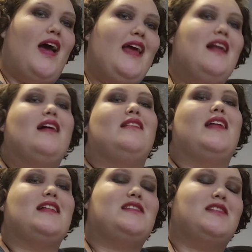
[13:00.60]
right,
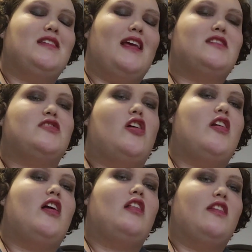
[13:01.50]
let's get
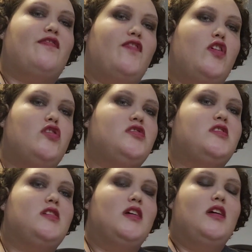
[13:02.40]
started on the first